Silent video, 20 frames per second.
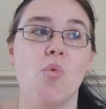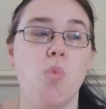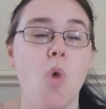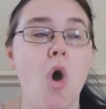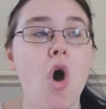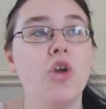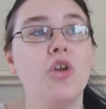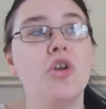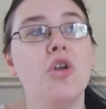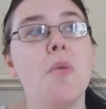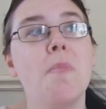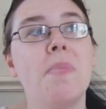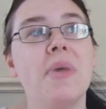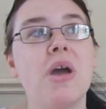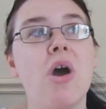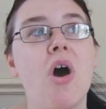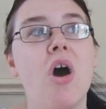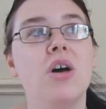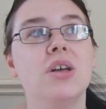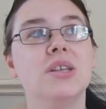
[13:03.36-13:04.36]
One,
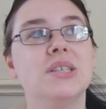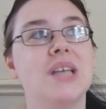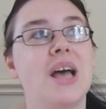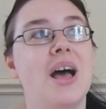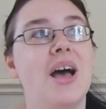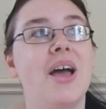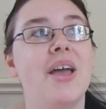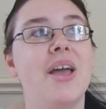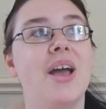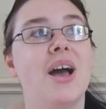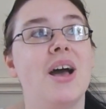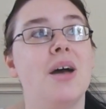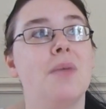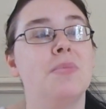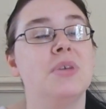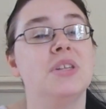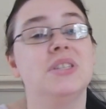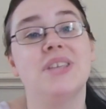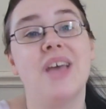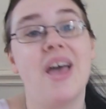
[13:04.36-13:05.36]
because I
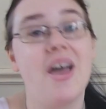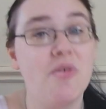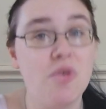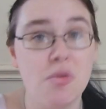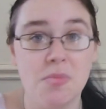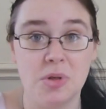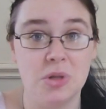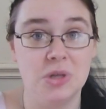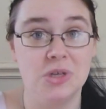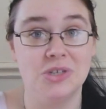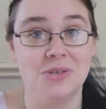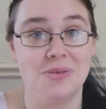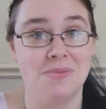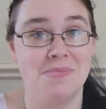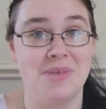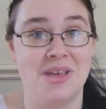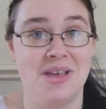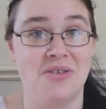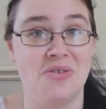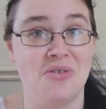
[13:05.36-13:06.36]
am terrible at doing
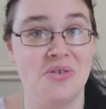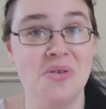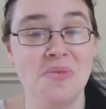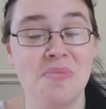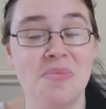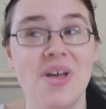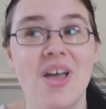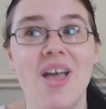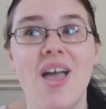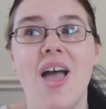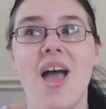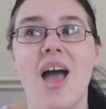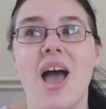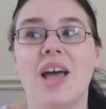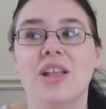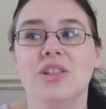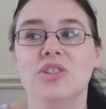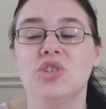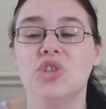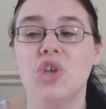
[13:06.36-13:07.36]
makeup,
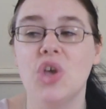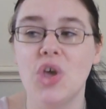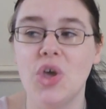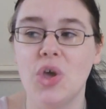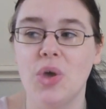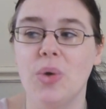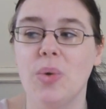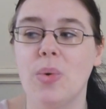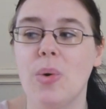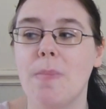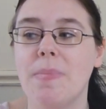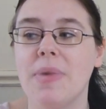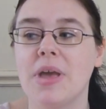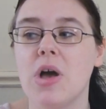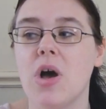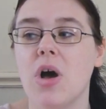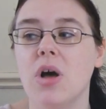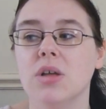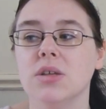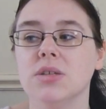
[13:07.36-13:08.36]
and two,
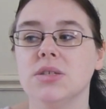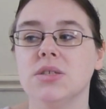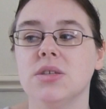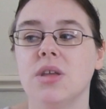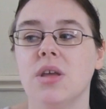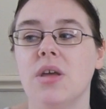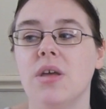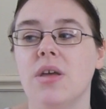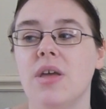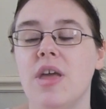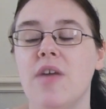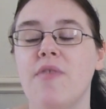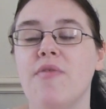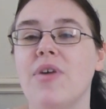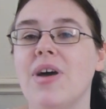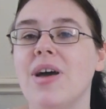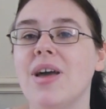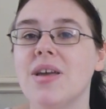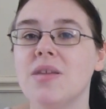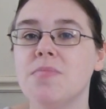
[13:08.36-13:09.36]
because if
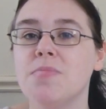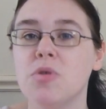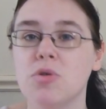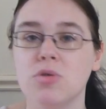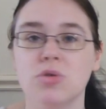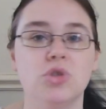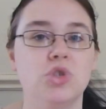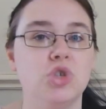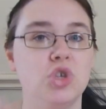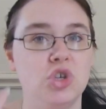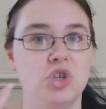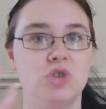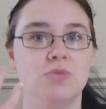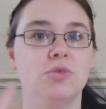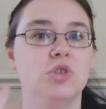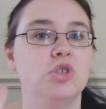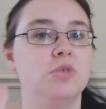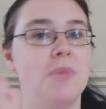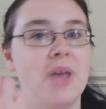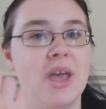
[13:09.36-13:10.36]
I put too
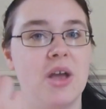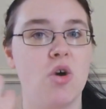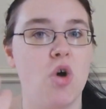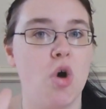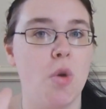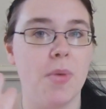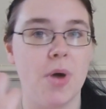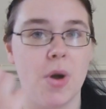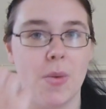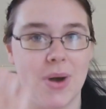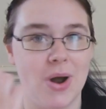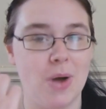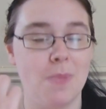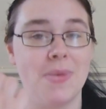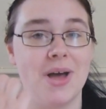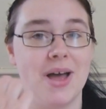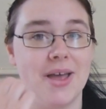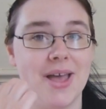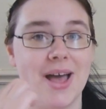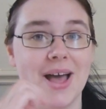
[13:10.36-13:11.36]
much makeup around
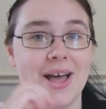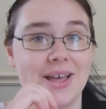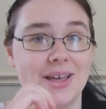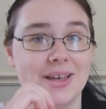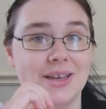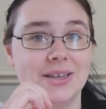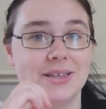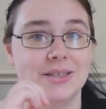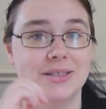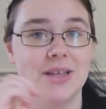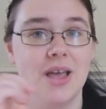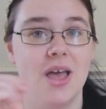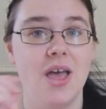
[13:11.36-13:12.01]
my eyes